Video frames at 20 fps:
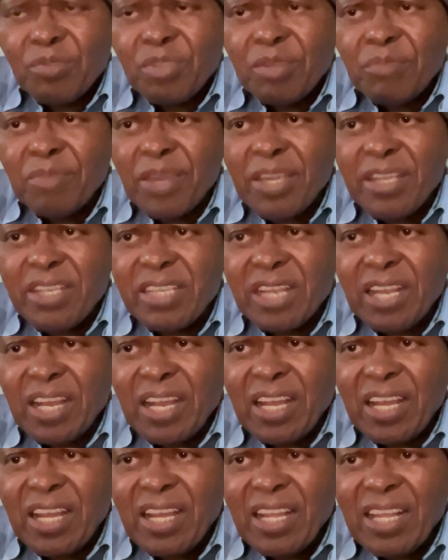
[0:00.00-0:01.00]

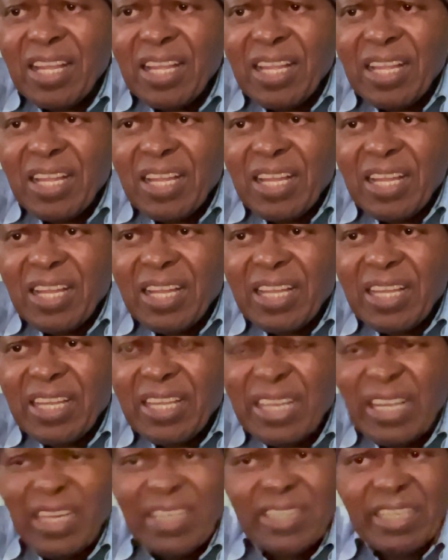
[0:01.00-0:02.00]
major
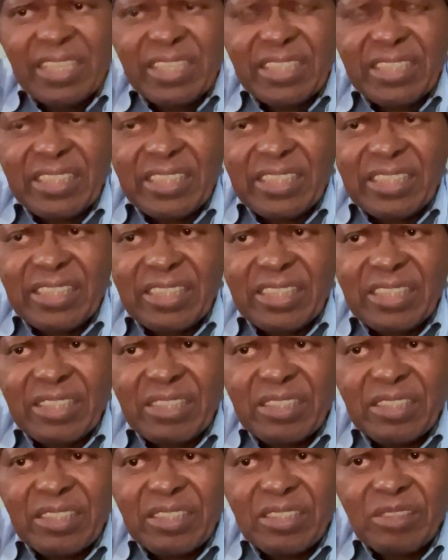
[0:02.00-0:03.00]

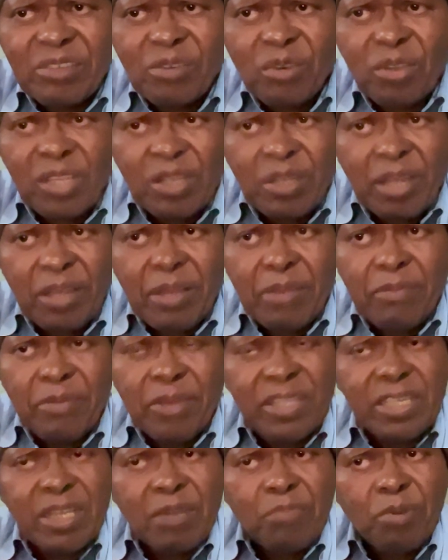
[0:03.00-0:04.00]
illness or the
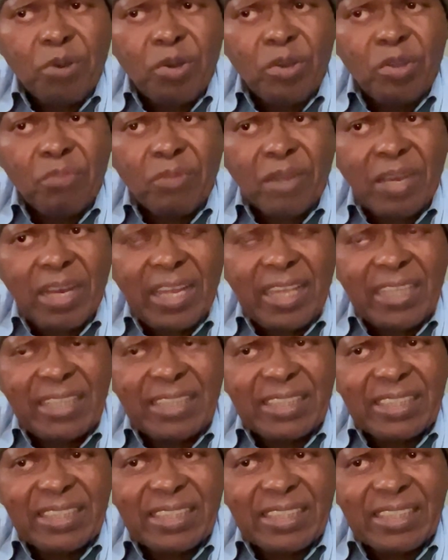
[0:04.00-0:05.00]
major
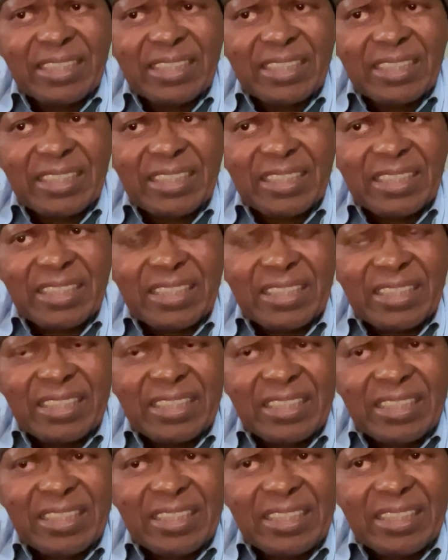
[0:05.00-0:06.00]
poliomyelitis.
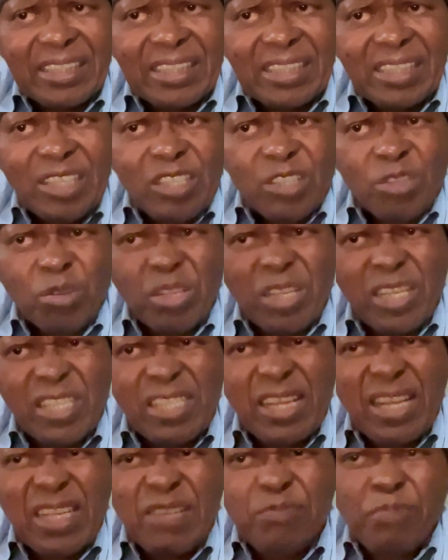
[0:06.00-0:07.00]
So
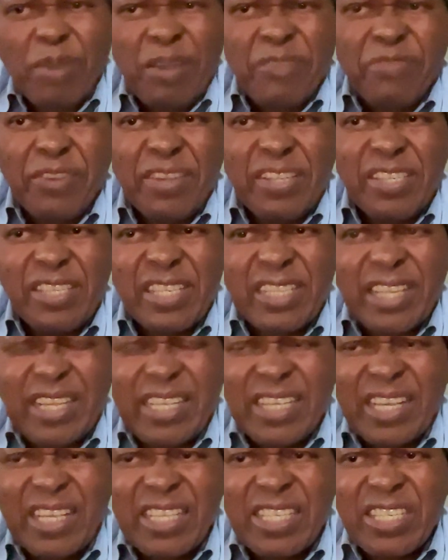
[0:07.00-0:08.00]
there's that biphasic
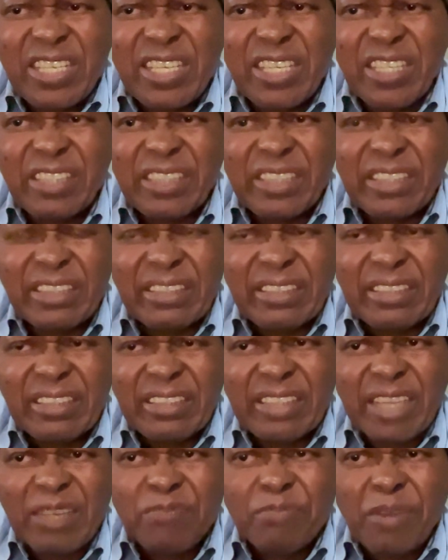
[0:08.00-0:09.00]
nature in children,
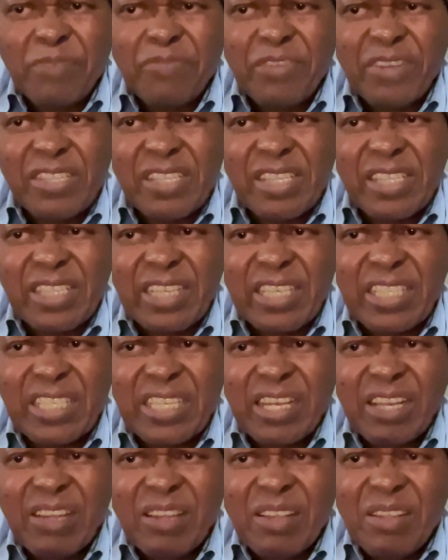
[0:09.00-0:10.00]
that biphasic nature,